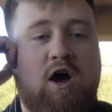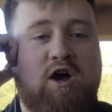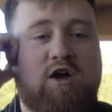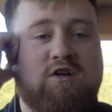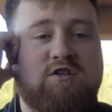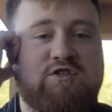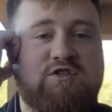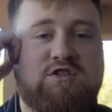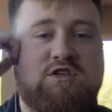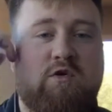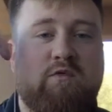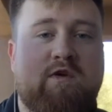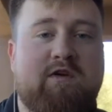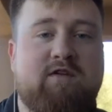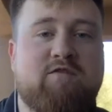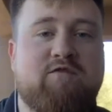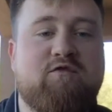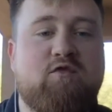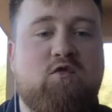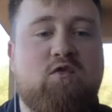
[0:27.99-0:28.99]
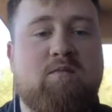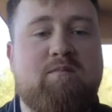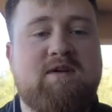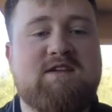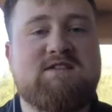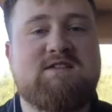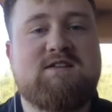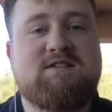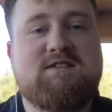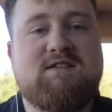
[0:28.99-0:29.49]
consulting for
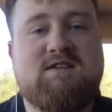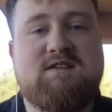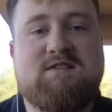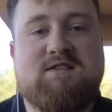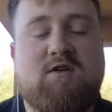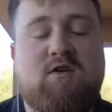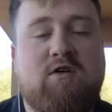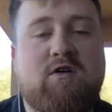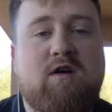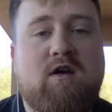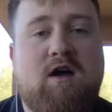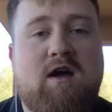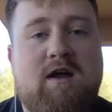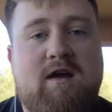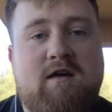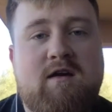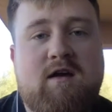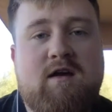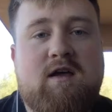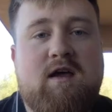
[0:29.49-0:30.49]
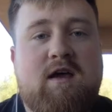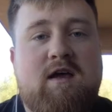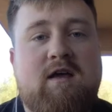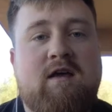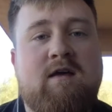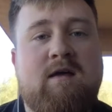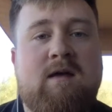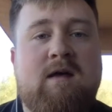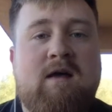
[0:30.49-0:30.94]
businesses online, okay?